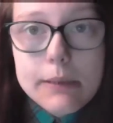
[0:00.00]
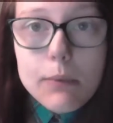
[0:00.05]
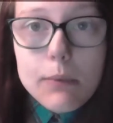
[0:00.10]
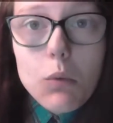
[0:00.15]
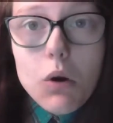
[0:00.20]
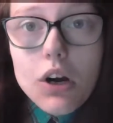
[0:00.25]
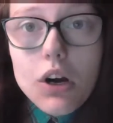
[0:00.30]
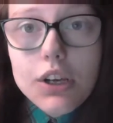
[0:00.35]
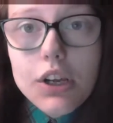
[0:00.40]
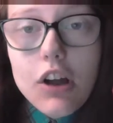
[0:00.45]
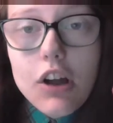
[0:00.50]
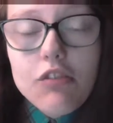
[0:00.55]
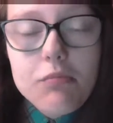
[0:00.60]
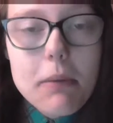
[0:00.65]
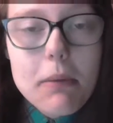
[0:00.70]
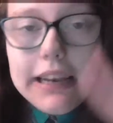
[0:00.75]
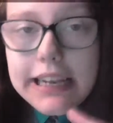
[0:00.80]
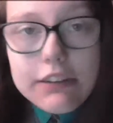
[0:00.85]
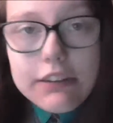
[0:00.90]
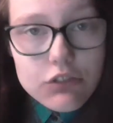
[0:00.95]
Number one of
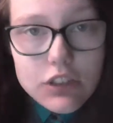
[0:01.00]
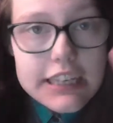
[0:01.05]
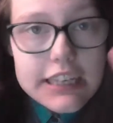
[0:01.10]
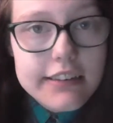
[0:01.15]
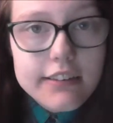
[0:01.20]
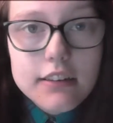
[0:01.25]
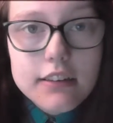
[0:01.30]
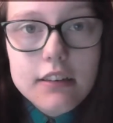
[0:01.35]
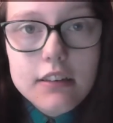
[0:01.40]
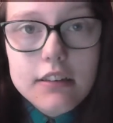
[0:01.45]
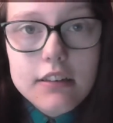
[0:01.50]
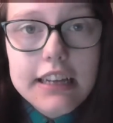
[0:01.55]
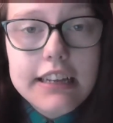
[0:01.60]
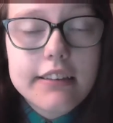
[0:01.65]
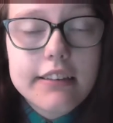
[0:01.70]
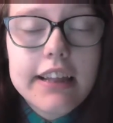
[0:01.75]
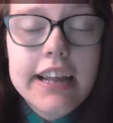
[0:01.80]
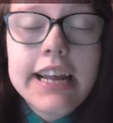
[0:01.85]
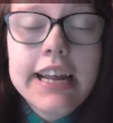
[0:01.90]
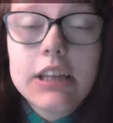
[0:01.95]
many reasons
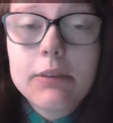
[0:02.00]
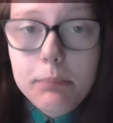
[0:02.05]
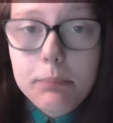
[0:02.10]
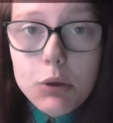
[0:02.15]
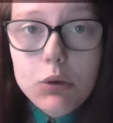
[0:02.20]
is that it is